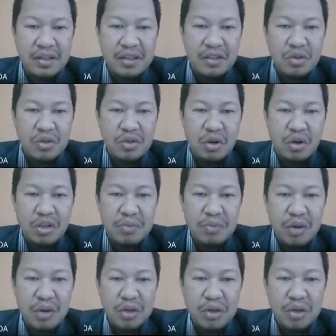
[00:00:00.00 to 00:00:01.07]
So all the
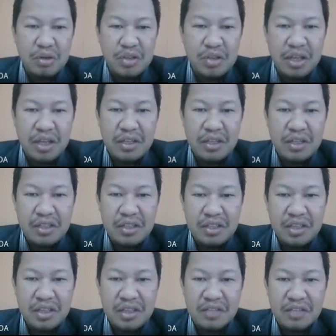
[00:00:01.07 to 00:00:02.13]
power you send is
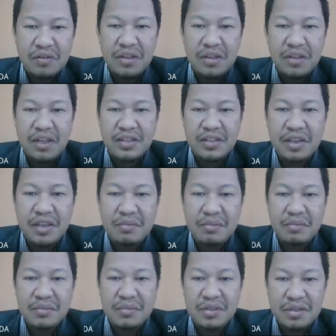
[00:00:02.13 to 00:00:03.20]
just for that
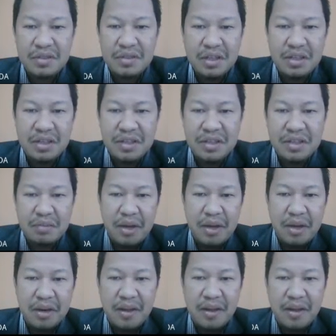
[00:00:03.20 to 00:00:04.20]
single sideband.